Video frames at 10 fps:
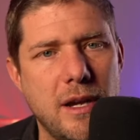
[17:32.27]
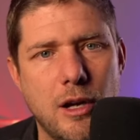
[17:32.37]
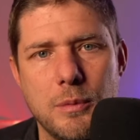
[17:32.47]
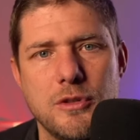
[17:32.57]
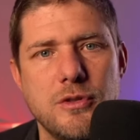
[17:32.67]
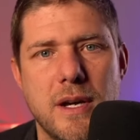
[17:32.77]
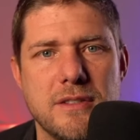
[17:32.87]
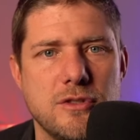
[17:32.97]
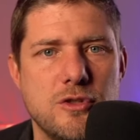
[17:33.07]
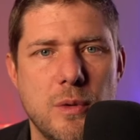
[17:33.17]
I hope that you guys
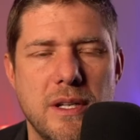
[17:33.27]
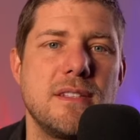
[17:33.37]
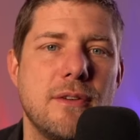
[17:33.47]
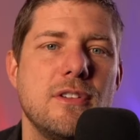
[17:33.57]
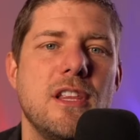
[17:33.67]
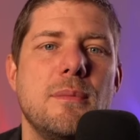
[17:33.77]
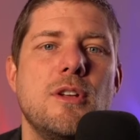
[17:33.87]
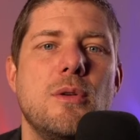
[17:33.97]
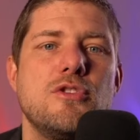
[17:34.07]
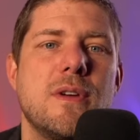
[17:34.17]
enjoyed it. Definitely let me
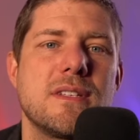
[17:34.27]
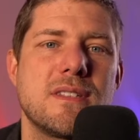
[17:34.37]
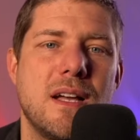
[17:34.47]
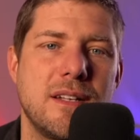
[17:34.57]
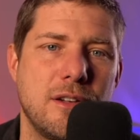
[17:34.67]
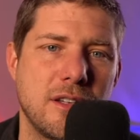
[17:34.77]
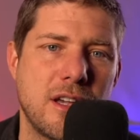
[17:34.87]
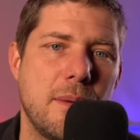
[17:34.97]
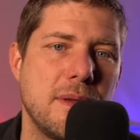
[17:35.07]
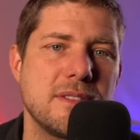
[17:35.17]
know what you guys thought down in the
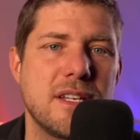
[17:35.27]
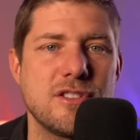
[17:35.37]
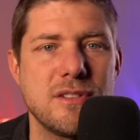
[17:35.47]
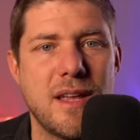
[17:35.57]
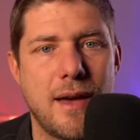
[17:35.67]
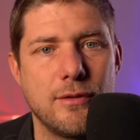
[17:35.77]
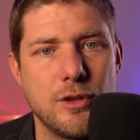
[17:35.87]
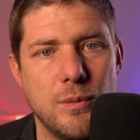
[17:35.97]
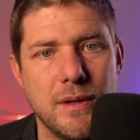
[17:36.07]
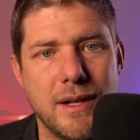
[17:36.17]
comment section. Have a
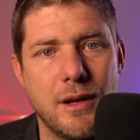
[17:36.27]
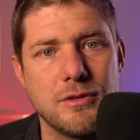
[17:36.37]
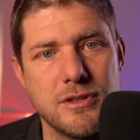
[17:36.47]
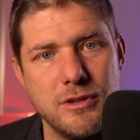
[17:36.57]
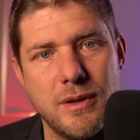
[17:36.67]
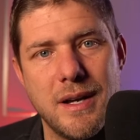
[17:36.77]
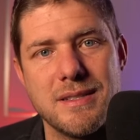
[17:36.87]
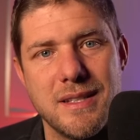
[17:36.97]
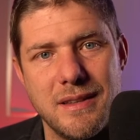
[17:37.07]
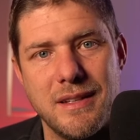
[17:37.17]
good one, and I'll see you
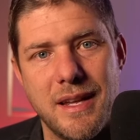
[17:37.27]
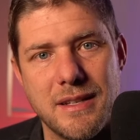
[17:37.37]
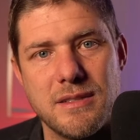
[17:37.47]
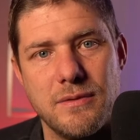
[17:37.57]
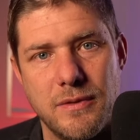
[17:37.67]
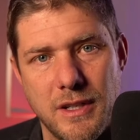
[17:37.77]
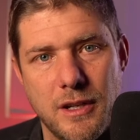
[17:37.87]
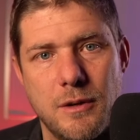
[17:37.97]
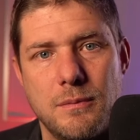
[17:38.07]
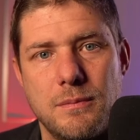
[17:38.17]
guys in the next video.